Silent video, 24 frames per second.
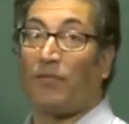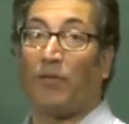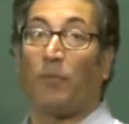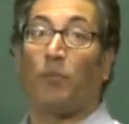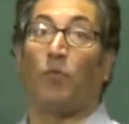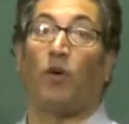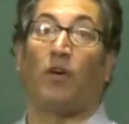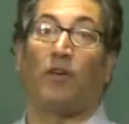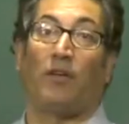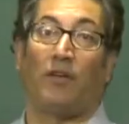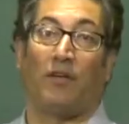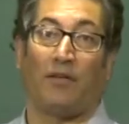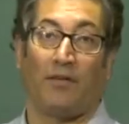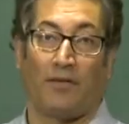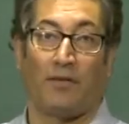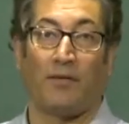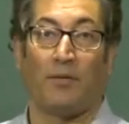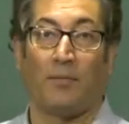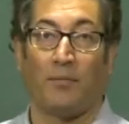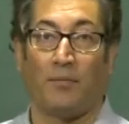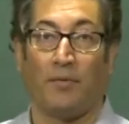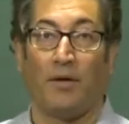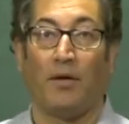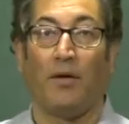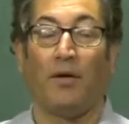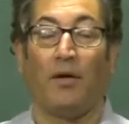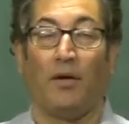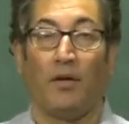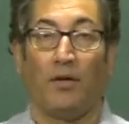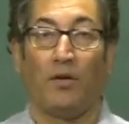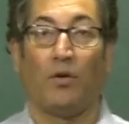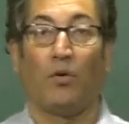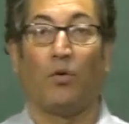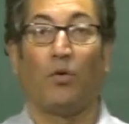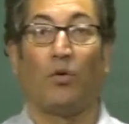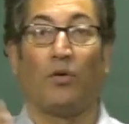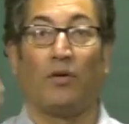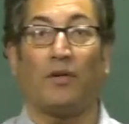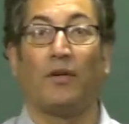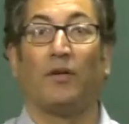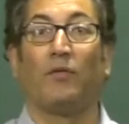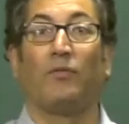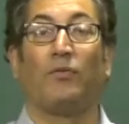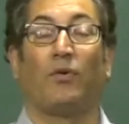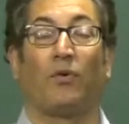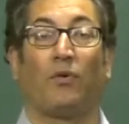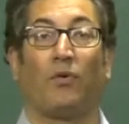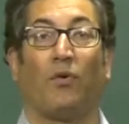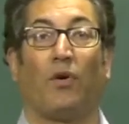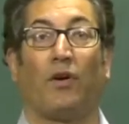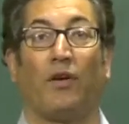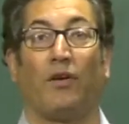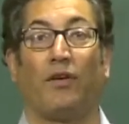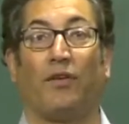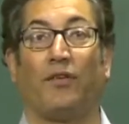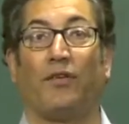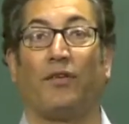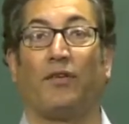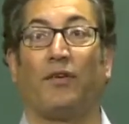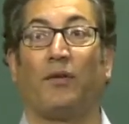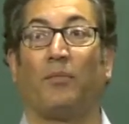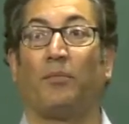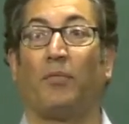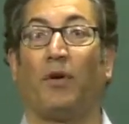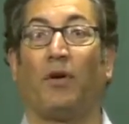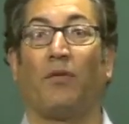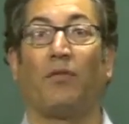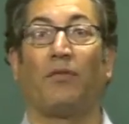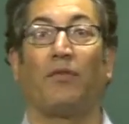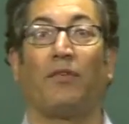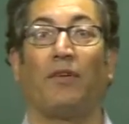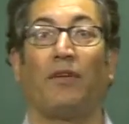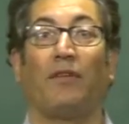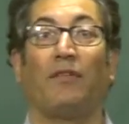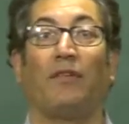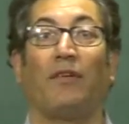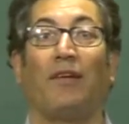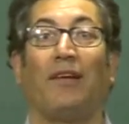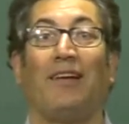a modern term. The old term for coordination compounds is